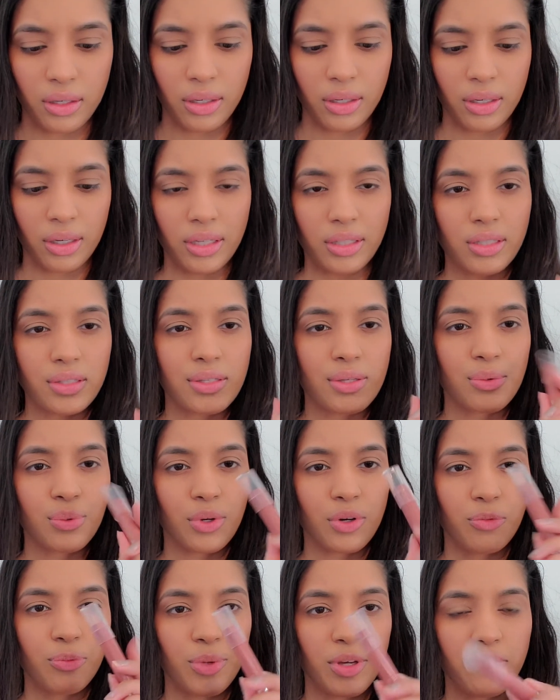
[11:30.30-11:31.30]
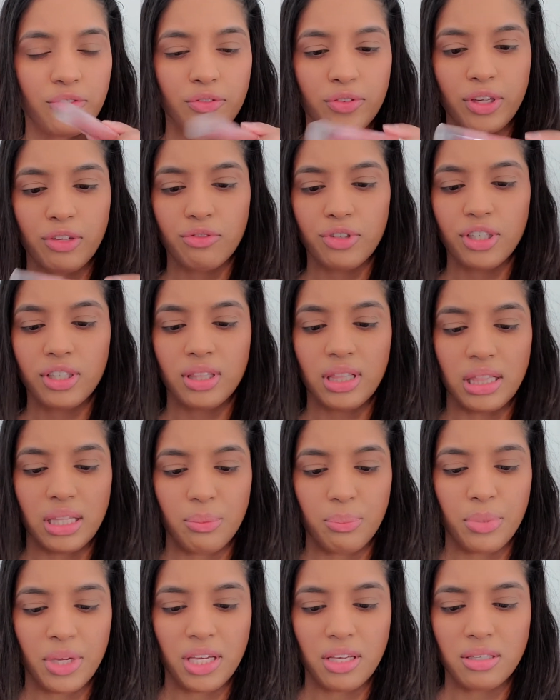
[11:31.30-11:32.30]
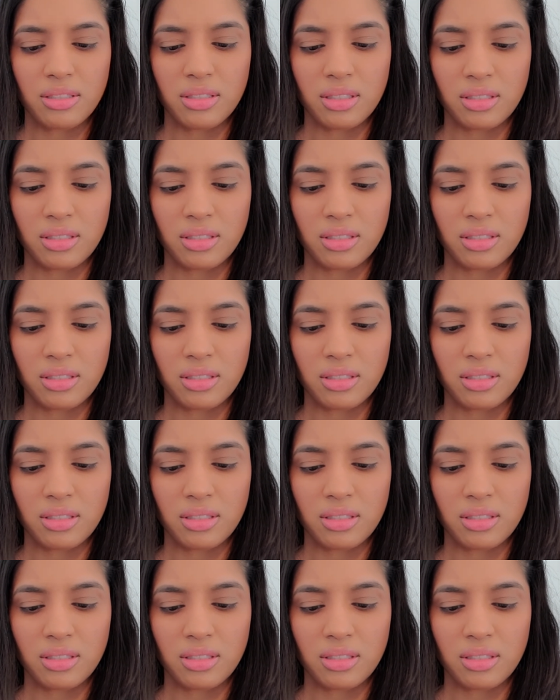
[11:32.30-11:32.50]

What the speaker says: Alright, this is one of my favorite lippies.